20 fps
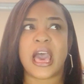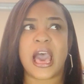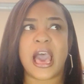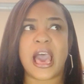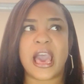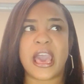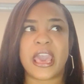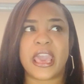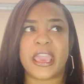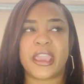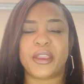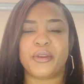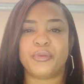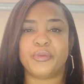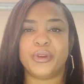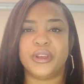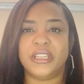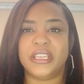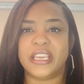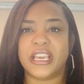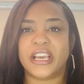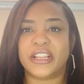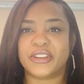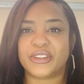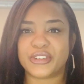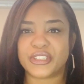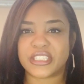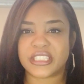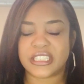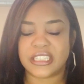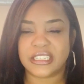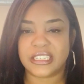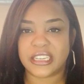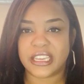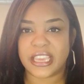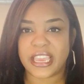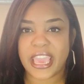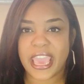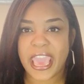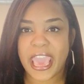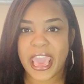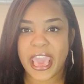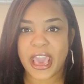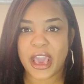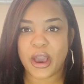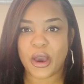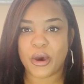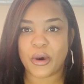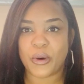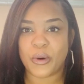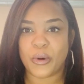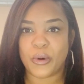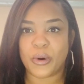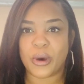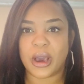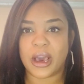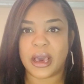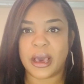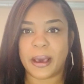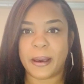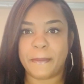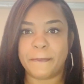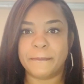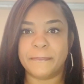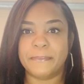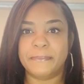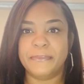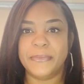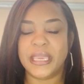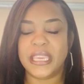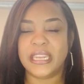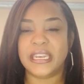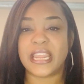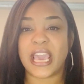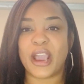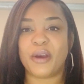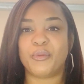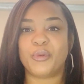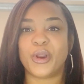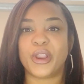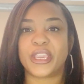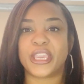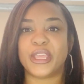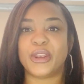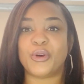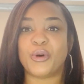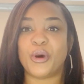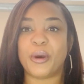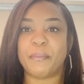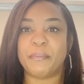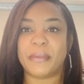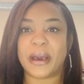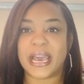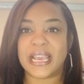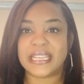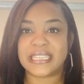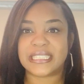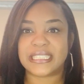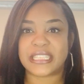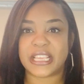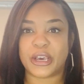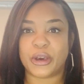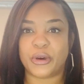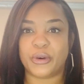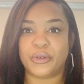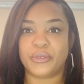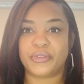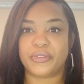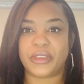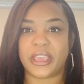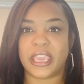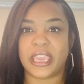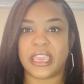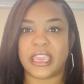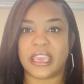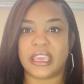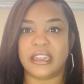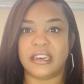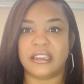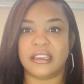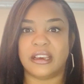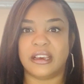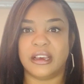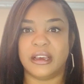I really understood how me not working on myself and